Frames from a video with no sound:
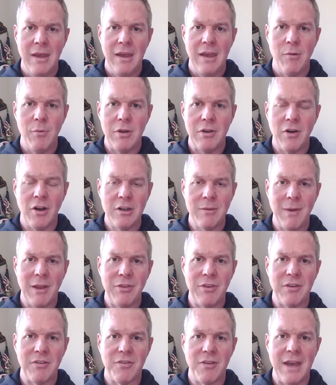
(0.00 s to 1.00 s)
And we talked
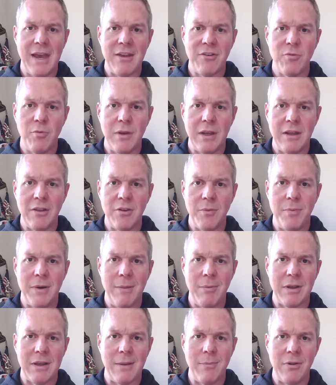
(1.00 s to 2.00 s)
about this last week, and the
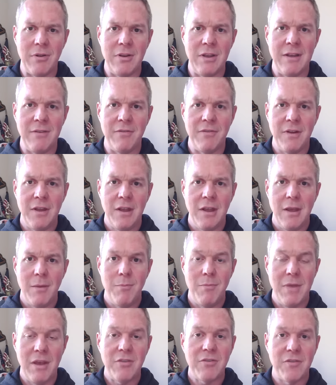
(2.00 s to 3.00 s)
public, I believe,
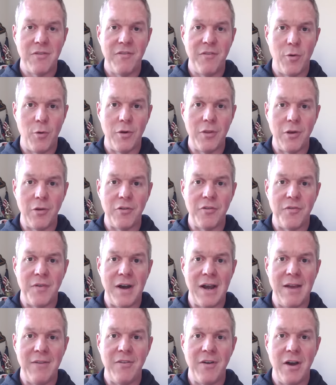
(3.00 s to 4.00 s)
missed four of those
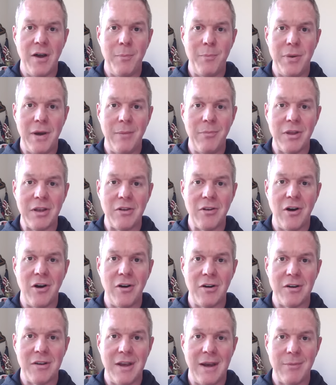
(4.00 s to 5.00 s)
five uh, public
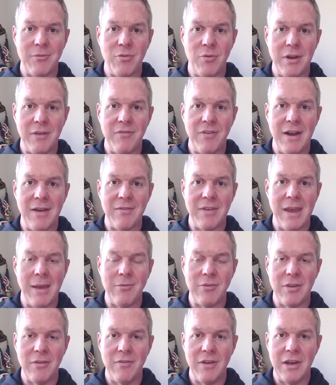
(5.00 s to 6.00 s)
dog top twenty-five
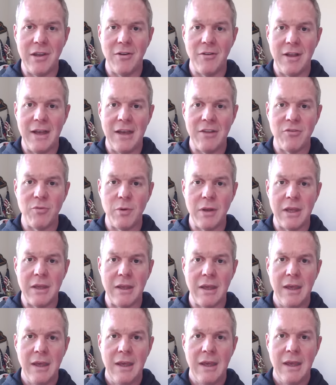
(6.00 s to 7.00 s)
games in the video last
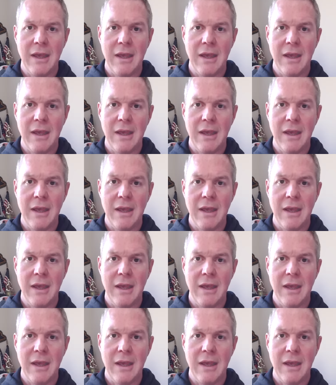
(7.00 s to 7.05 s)
week.